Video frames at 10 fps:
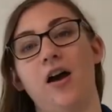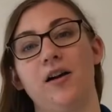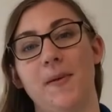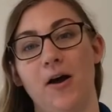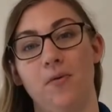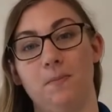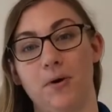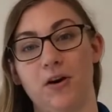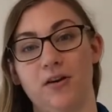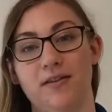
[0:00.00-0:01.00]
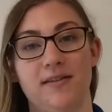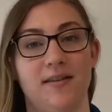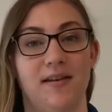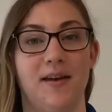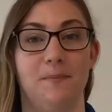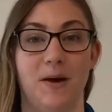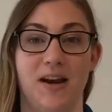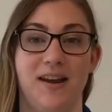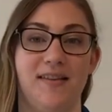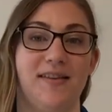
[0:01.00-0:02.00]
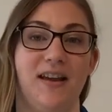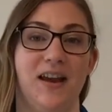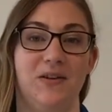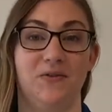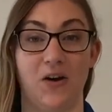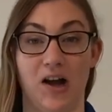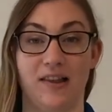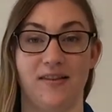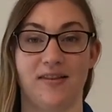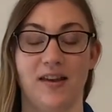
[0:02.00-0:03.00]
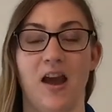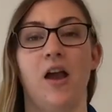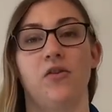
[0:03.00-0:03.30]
are about birds, bunnies, and fawns.